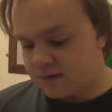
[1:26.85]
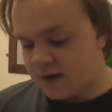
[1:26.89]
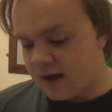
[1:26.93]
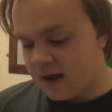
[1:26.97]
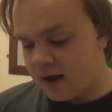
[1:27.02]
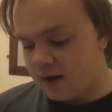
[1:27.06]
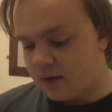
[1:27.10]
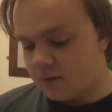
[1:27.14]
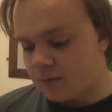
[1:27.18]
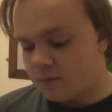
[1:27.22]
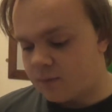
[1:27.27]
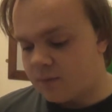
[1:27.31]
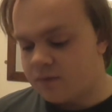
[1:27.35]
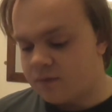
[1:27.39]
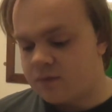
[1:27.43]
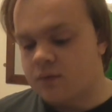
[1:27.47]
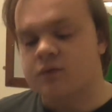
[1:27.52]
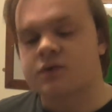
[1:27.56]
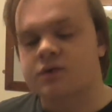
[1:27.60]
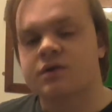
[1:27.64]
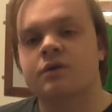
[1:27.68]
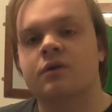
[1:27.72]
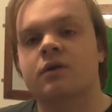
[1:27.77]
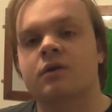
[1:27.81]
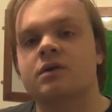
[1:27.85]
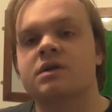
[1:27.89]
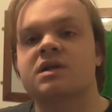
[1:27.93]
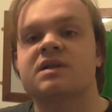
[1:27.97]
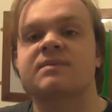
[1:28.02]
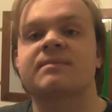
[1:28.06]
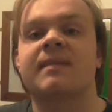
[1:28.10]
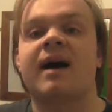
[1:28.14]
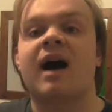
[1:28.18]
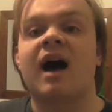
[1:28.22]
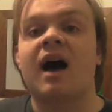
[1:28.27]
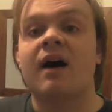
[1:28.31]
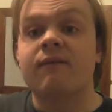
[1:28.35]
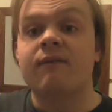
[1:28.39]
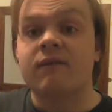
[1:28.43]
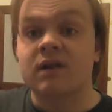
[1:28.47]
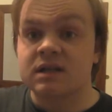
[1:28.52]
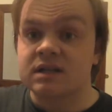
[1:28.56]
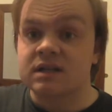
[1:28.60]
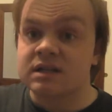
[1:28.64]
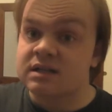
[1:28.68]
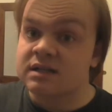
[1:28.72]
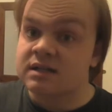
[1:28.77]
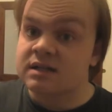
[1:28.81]
Now we've also got some
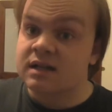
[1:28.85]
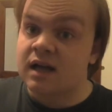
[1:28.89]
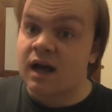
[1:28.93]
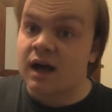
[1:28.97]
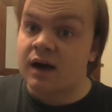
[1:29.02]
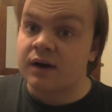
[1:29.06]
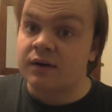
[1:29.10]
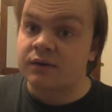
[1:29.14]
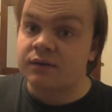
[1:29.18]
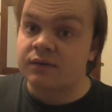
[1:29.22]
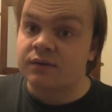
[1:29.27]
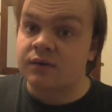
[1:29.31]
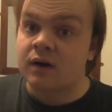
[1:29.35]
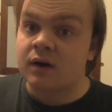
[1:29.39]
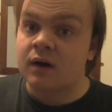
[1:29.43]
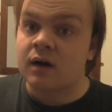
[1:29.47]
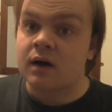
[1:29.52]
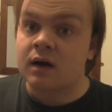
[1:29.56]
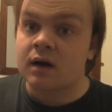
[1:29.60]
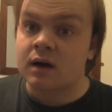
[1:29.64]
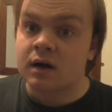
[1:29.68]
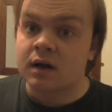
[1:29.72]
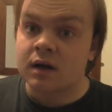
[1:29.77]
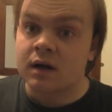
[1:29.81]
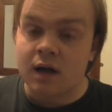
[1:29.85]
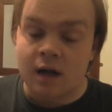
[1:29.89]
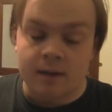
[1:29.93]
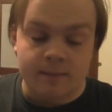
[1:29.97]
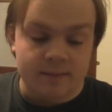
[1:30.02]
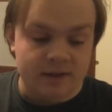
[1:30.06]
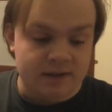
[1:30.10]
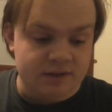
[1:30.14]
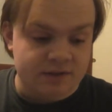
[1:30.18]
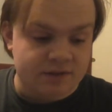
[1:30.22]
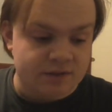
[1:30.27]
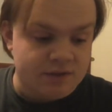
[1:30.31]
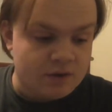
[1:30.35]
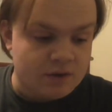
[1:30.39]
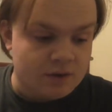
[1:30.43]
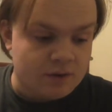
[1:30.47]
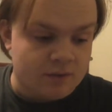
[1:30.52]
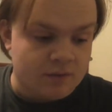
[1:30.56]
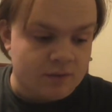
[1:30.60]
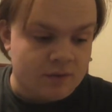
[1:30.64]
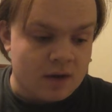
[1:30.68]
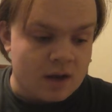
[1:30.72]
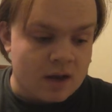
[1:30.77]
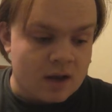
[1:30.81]
other stuff coming
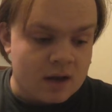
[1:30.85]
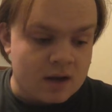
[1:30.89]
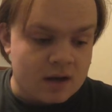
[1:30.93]
soon,